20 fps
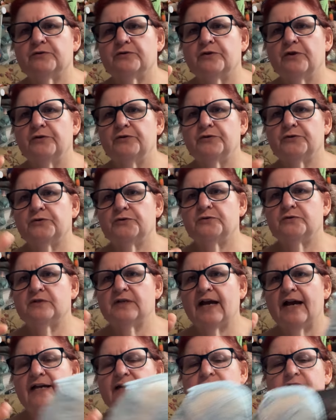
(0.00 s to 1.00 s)
neutral
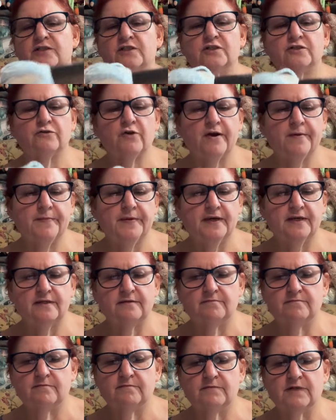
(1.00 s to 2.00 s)
kind of stripy
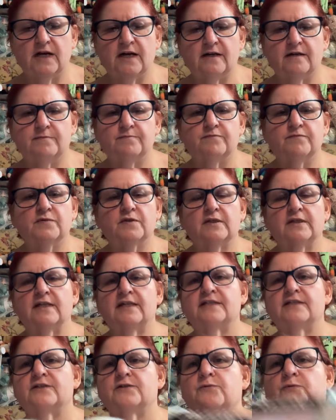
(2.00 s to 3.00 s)
uh,
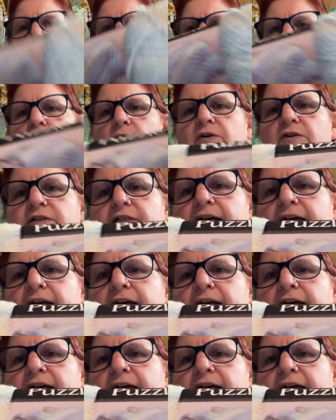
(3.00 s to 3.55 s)
this is what it works